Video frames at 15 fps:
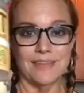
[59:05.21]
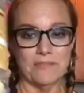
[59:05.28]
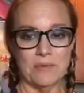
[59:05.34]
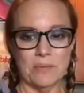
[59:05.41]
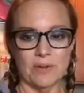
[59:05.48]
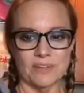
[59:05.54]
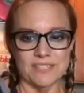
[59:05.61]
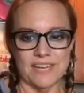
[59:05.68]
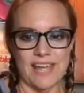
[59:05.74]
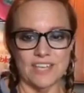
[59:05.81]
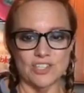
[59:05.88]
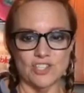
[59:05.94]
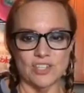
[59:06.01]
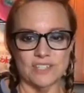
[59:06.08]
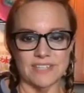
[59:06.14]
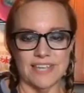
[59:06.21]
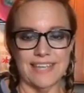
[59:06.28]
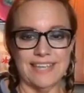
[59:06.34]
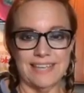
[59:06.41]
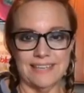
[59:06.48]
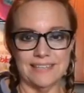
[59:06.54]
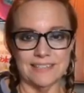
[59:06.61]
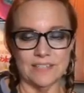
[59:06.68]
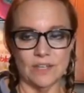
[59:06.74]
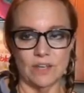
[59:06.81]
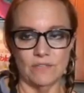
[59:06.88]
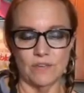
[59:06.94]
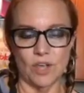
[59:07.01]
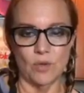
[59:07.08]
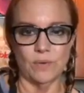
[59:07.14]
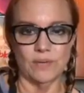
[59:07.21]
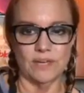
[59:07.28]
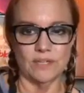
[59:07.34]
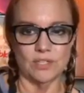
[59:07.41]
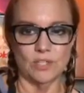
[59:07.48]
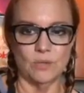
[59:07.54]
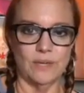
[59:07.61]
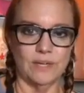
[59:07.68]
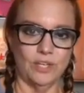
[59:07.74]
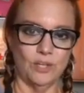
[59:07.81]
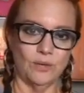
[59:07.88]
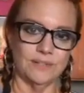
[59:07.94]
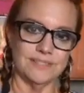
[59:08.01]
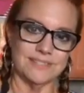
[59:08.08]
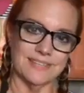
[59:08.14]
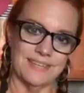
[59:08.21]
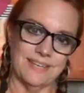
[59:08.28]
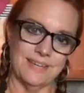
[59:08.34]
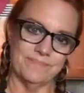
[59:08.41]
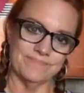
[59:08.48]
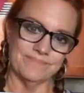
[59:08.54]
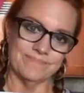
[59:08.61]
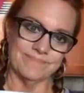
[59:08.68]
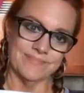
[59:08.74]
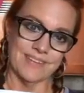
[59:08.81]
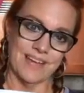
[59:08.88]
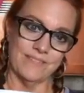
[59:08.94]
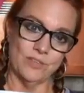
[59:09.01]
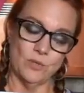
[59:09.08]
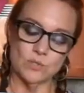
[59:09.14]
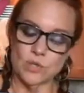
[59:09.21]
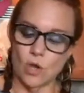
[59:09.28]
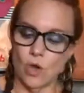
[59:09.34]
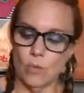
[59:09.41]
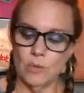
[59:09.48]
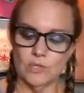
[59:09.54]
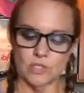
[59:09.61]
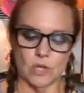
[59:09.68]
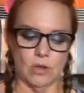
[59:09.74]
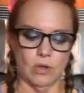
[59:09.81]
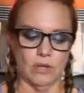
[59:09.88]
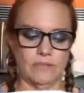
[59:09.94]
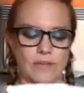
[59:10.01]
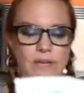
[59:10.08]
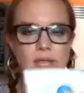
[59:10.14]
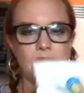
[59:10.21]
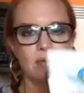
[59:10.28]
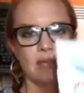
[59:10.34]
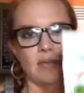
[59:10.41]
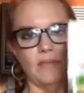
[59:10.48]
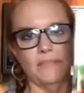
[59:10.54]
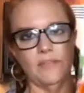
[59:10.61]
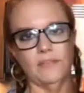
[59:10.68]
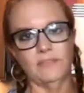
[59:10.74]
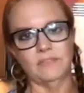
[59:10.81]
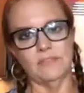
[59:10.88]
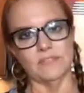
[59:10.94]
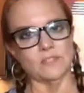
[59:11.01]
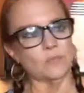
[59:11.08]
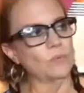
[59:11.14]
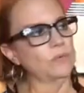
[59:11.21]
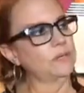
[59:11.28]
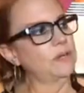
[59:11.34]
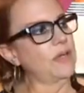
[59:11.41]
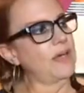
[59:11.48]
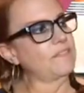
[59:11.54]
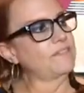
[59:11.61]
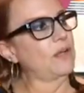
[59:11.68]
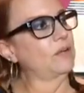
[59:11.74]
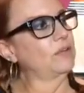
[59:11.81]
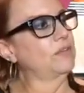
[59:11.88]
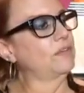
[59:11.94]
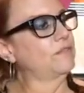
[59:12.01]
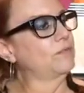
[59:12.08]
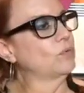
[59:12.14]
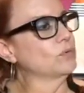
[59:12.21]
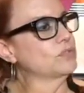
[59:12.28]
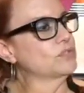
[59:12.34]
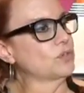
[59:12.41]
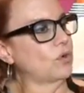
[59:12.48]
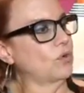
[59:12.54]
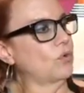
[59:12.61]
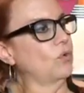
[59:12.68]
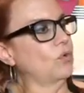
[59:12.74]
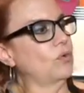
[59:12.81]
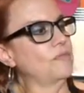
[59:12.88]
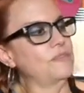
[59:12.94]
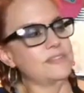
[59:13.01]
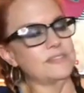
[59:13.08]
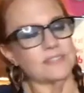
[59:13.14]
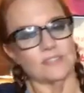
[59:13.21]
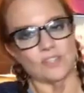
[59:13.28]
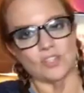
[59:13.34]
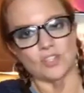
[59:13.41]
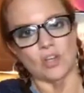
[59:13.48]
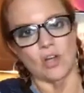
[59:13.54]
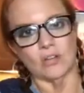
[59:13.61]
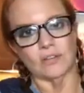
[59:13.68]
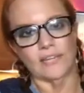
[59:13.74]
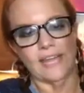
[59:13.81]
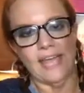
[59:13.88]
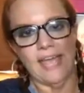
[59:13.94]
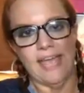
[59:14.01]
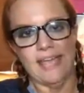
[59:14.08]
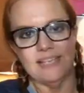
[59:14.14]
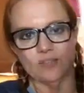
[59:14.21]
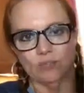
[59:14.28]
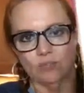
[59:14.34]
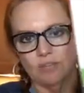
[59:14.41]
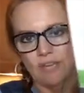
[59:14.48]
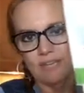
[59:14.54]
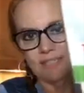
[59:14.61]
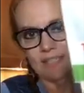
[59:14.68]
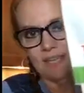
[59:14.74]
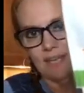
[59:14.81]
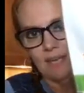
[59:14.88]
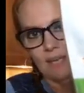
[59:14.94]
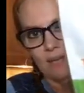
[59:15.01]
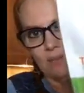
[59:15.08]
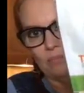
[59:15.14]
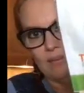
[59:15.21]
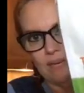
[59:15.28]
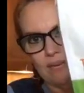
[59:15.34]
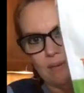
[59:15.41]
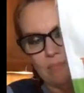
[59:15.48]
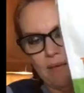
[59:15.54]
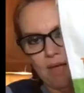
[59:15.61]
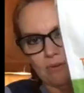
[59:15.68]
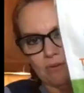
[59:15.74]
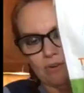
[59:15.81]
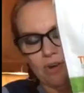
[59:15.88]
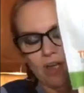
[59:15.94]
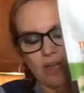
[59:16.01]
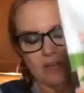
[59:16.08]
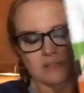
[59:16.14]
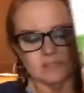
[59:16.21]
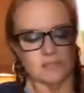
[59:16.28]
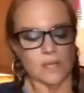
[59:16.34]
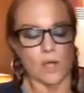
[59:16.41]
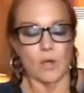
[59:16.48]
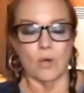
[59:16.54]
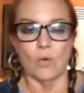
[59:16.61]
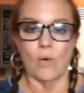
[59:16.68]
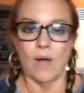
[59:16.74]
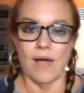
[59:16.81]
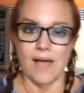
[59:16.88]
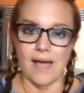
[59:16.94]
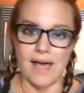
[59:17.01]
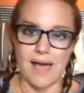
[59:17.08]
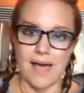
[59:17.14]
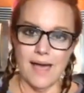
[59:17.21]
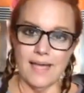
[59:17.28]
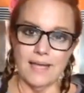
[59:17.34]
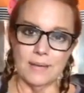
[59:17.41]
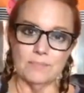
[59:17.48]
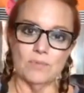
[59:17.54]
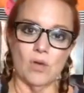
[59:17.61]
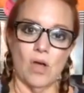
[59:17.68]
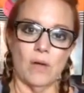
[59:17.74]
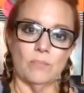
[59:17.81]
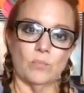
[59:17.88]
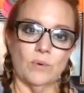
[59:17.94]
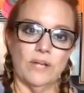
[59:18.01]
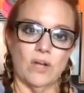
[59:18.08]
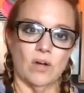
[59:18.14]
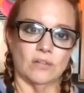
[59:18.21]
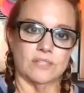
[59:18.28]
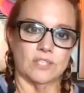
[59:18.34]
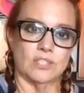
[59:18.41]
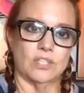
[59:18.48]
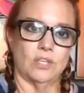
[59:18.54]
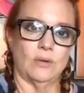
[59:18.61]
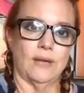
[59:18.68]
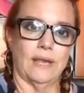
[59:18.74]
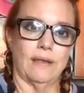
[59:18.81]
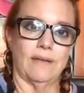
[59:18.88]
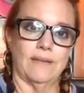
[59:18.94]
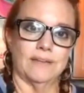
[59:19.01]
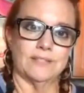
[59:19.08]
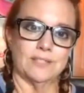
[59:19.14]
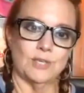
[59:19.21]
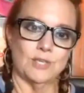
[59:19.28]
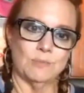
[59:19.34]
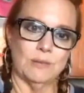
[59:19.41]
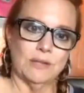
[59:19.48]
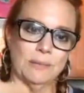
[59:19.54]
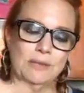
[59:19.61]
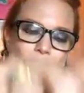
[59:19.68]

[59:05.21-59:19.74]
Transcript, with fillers: I love it because it has just a hint of coconut to it. And you can see I've used almost all of it. And then this one, I found the Full Circle. This is chocolate hazelnut peanut powder. So I am not reconstituting, excuse